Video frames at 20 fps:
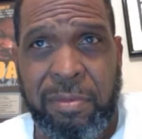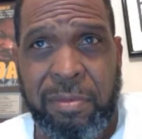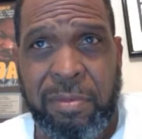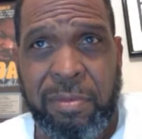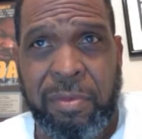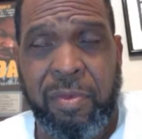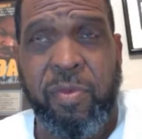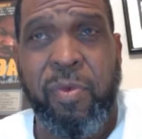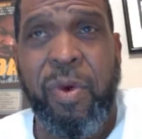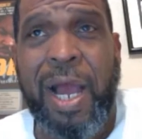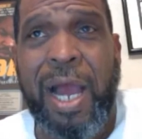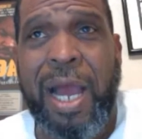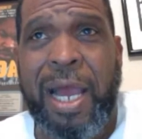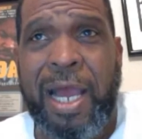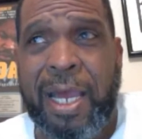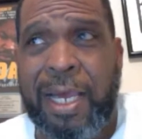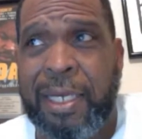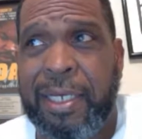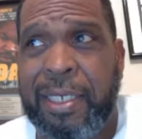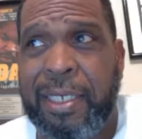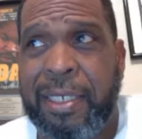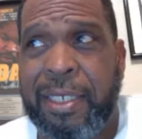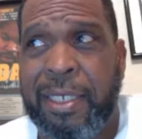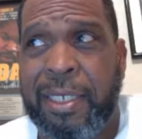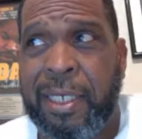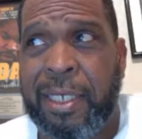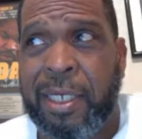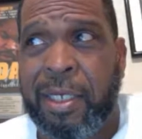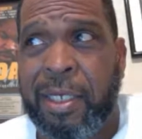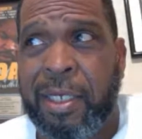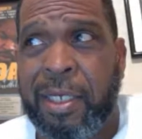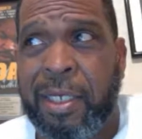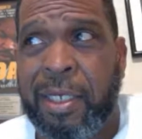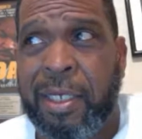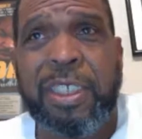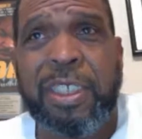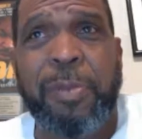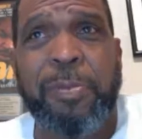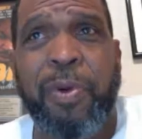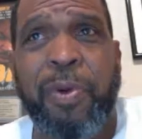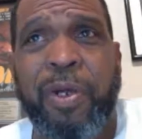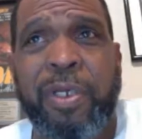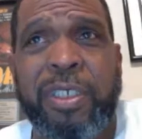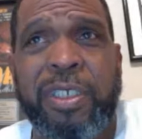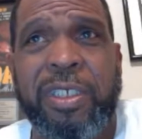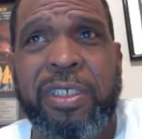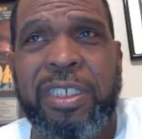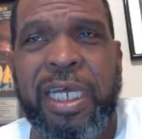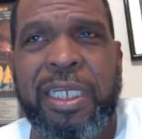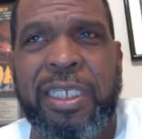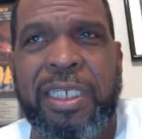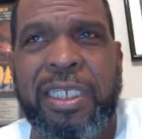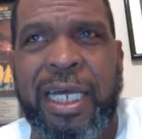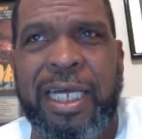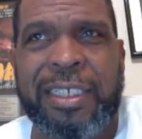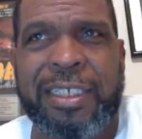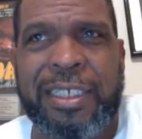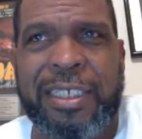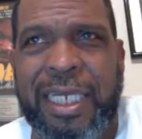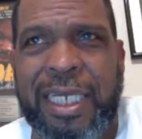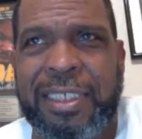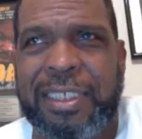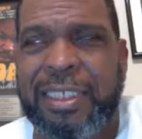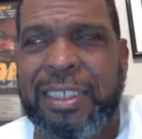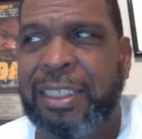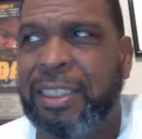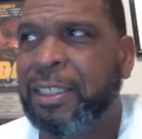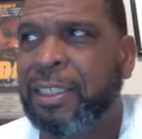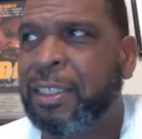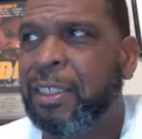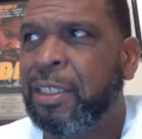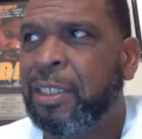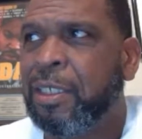Why? Because they brought in standardized testing.